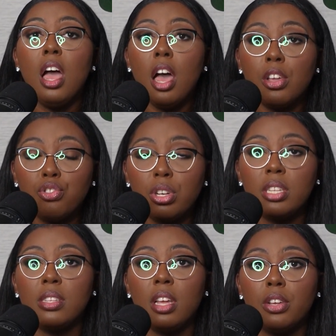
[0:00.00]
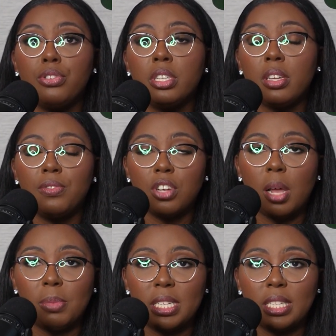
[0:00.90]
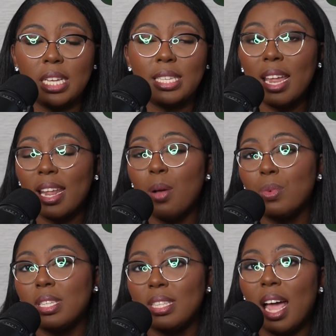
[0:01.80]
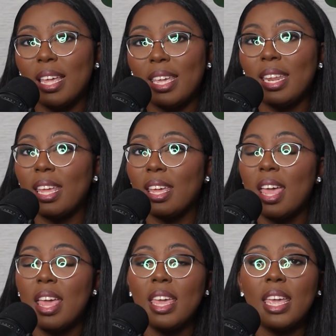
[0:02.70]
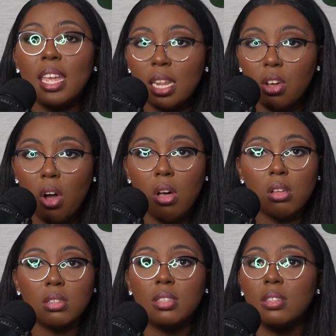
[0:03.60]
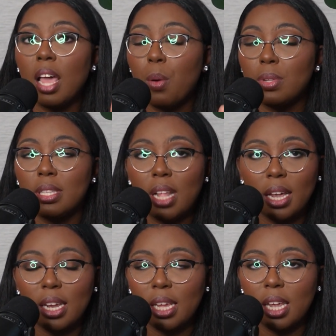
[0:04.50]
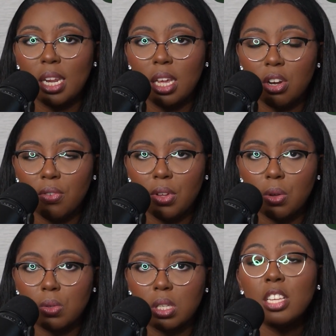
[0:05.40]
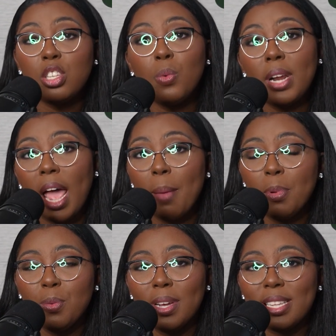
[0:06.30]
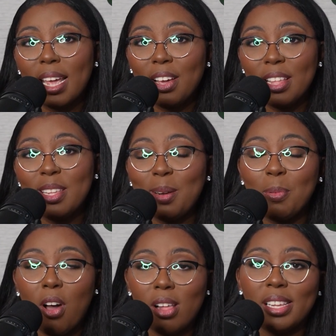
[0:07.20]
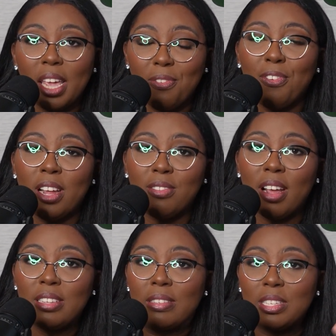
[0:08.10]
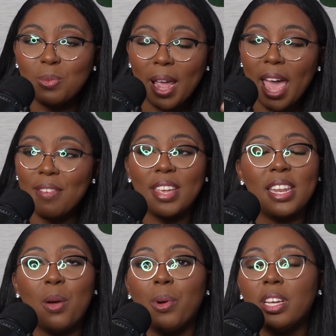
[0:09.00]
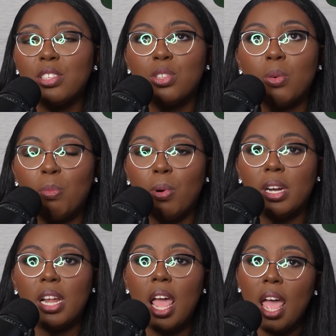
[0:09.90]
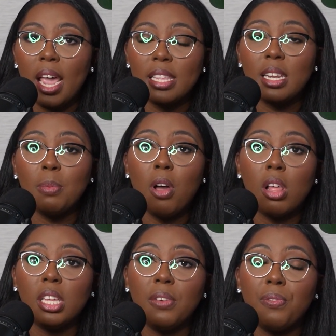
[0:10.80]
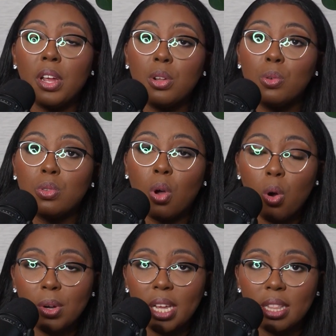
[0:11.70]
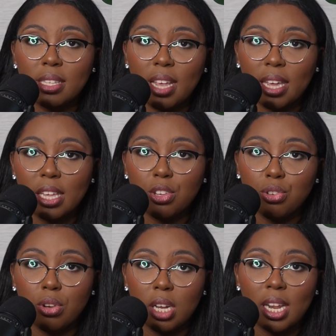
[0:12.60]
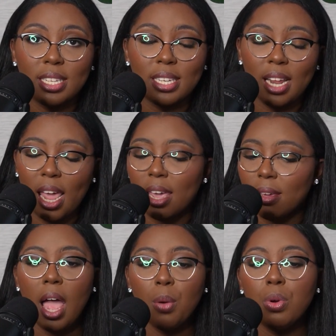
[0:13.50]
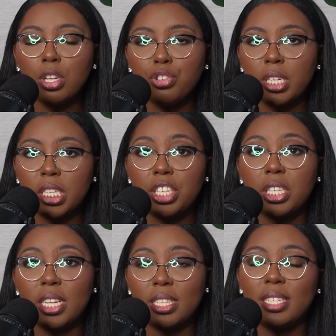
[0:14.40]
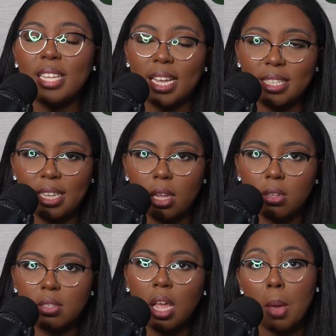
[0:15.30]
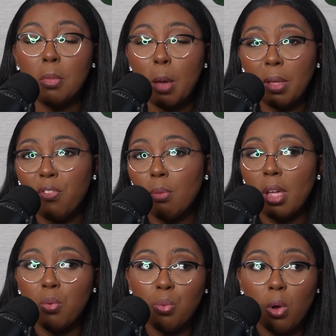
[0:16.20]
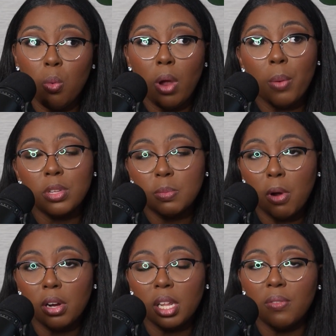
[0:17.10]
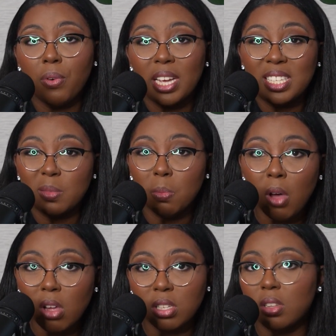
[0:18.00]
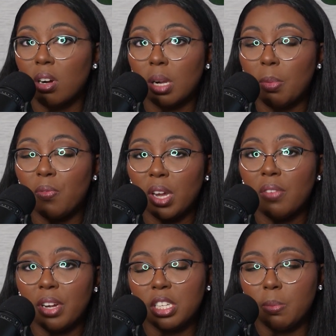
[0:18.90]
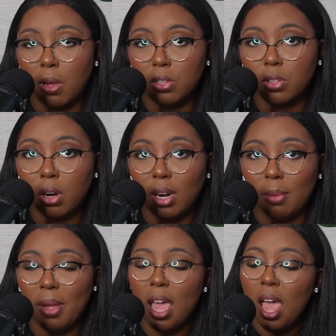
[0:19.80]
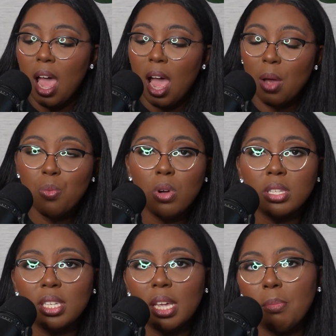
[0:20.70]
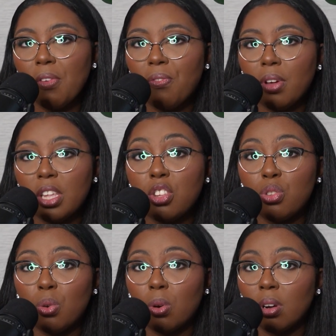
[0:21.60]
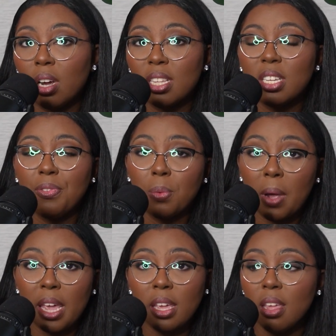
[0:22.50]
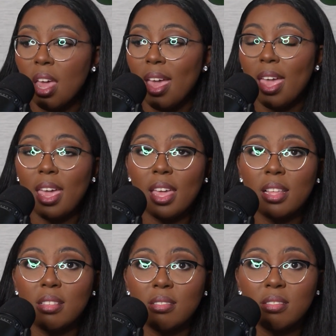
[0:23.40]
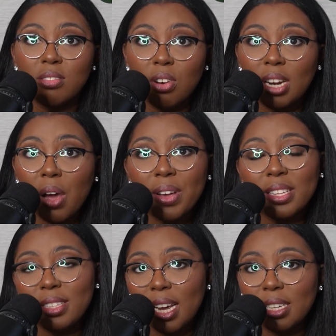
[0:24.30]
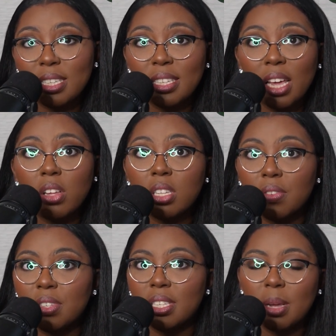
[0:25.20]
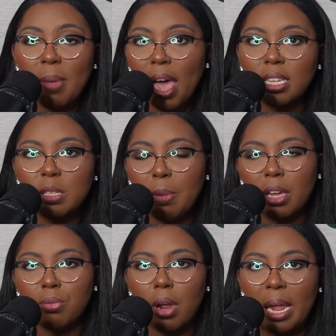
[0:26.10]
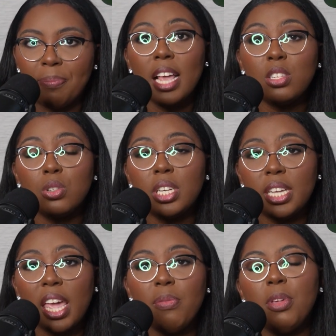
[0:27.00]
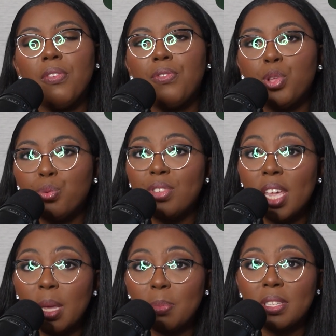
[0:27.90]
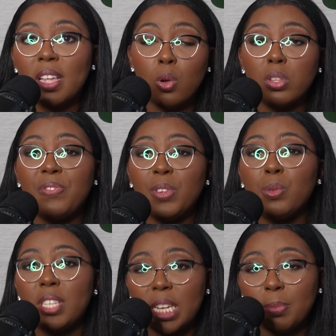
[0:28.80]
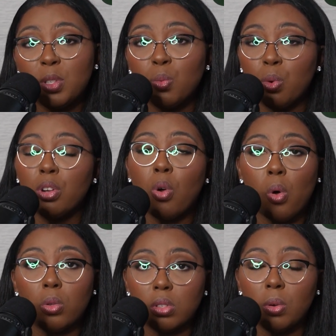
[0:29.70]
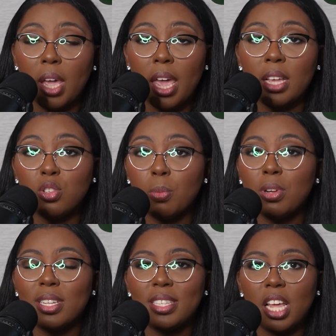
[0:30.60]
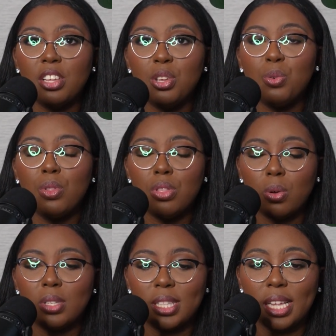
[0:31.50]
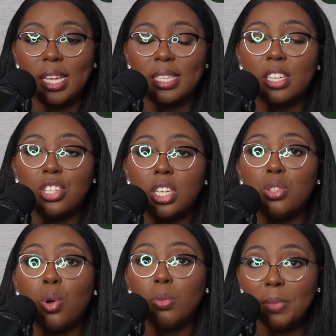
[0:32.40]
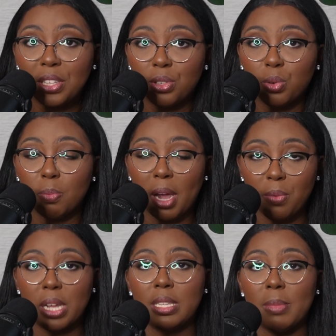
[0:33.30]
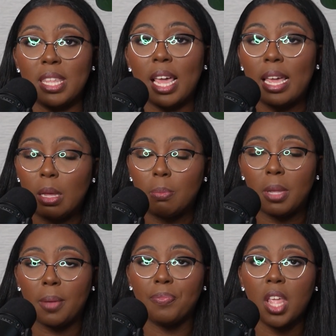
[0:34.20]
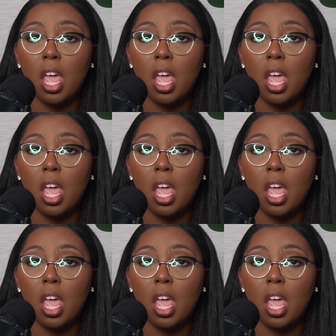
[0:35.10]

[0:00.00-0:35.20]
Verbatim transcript: hundreds and hundreds of job listings, and I was not getting any calls. I was not getting any interviews. And so what happened was I ended up calling a friend, right? So this is why having a network is so important. I ended up calling a friend who's already in the tech industry. And I said, hey, I want to transition into tech sales. I'm coming from a role where I was marketing for a small startup, a very, very small startup. I want to get my foot in the door a different way and start out in tech sales of some aspect, right? And so she gave me a few tips. Those few tips were gold, okay? And so I'm going to tell you those things that she told me to do with my resume that helped me.